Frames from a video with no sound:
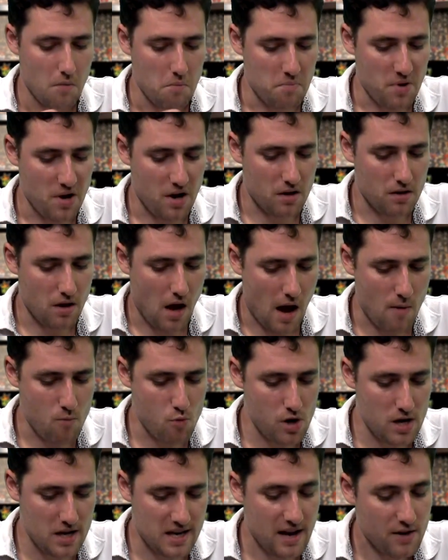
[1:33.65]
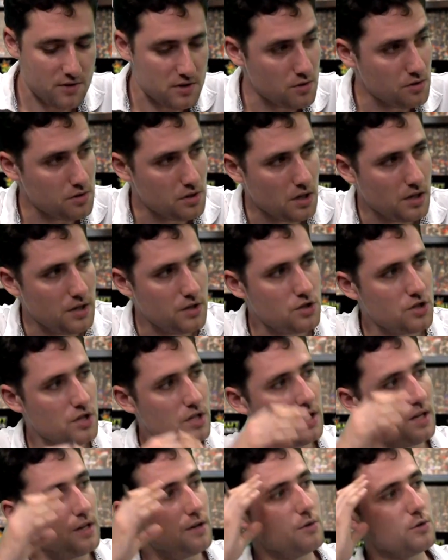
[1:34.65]
But I'm really counting on the clean
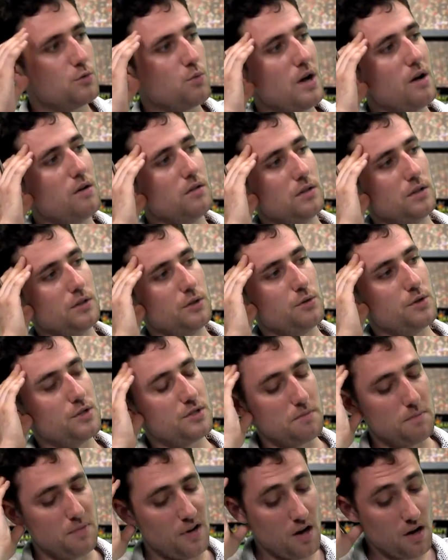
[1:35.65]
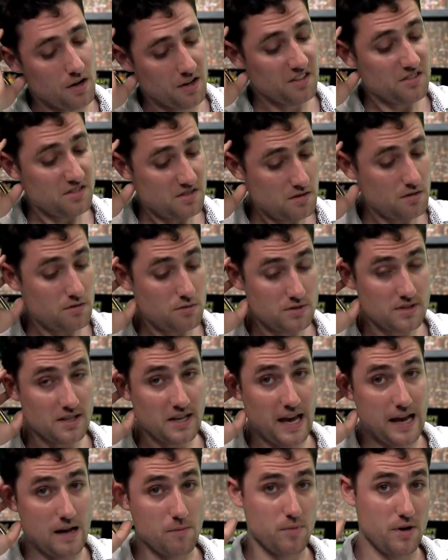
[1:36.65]
sheet here as well at Goodison Park. So,
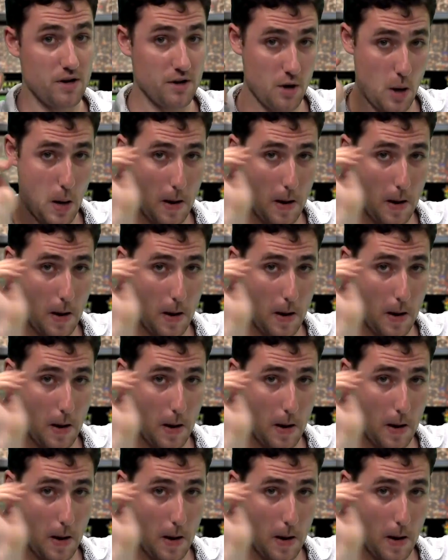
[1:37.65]
Stekelenburg.